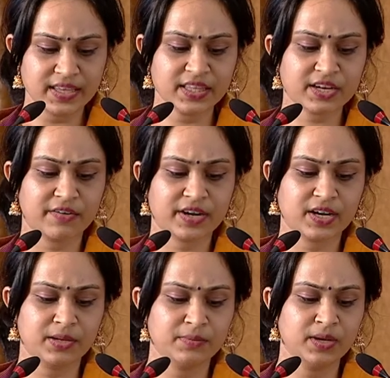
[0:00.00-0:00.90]
in the
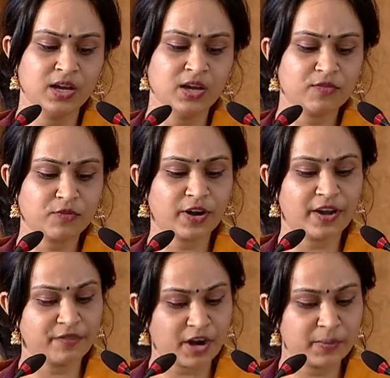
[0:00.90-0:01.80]
curriculum for
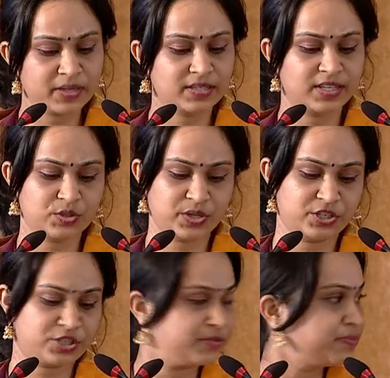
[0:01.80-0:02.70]
environmental
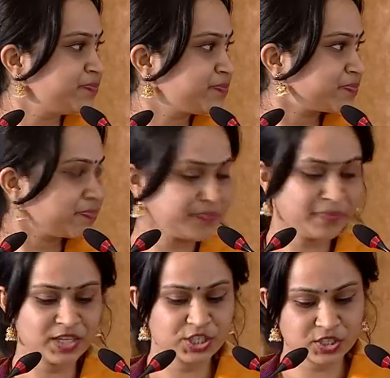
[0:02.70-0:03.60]
education.
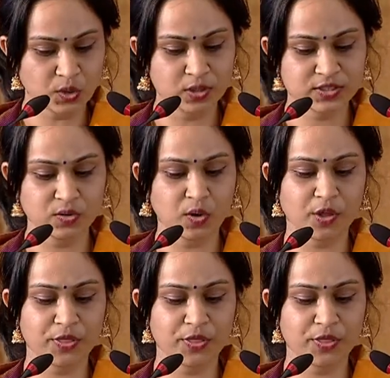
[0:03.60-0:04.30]
She has also